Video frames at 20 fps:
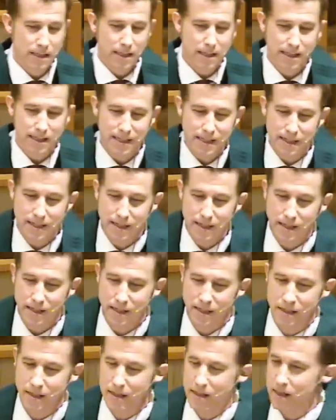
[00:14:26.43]

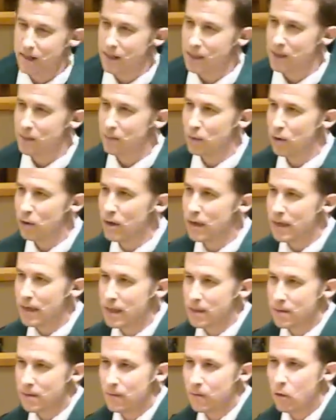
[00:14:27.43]
Jesus is
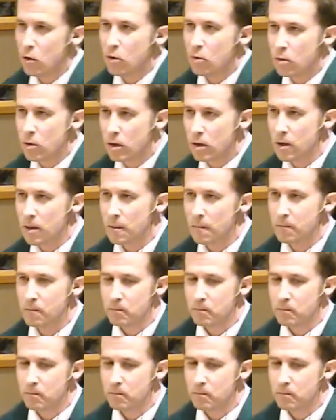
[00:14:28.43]
pulling us forward.